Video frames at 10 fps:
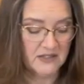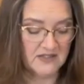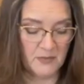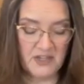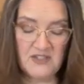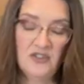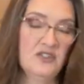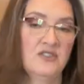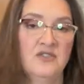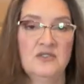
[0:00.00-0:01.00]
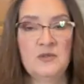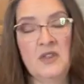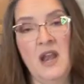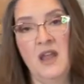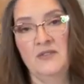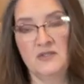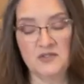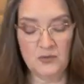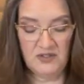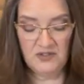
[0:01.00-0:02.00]
Some of these you can just use with a knife, you
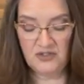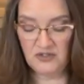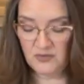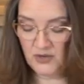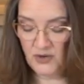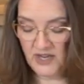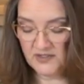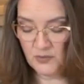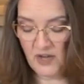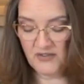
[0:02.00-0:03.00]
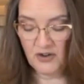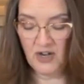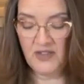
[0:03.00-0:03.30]
squeeze the juice with your hands, whatever.